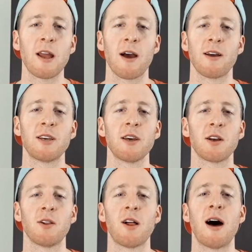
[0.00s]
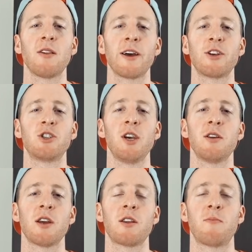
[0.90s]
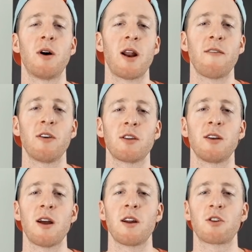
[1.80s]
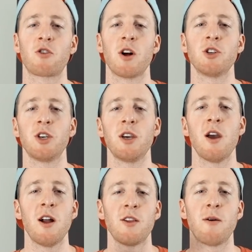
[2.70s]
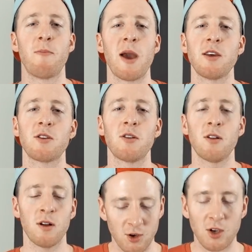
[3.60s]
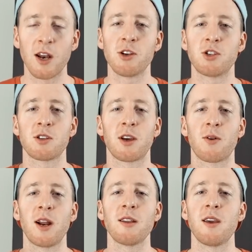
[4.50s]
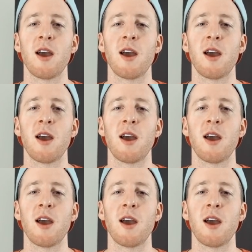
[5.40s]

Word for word: Yeah, it tastes a lot like Cheez-Its, but obviously not as crunchy. The basil, you get it just like right at the